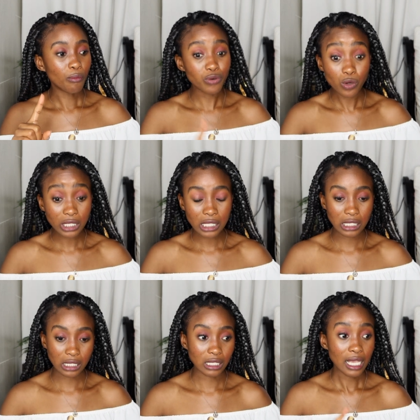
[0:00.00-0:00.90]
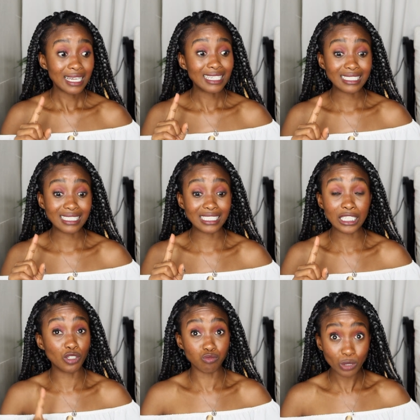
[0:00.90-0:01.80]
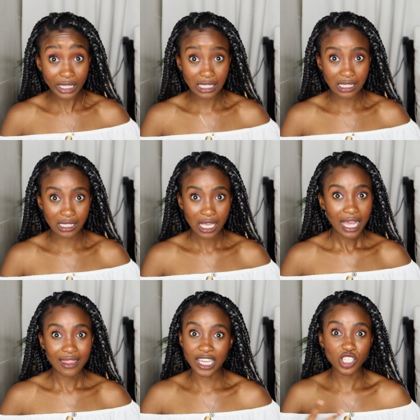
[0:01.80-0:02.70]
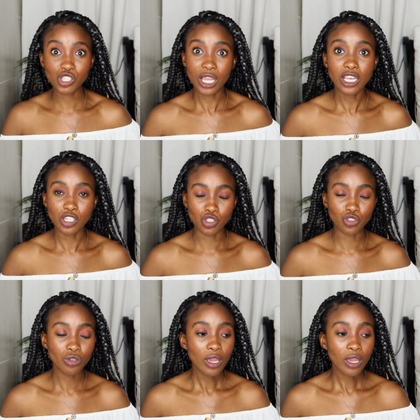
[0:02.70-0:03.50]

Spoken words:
processes, degrees, they change.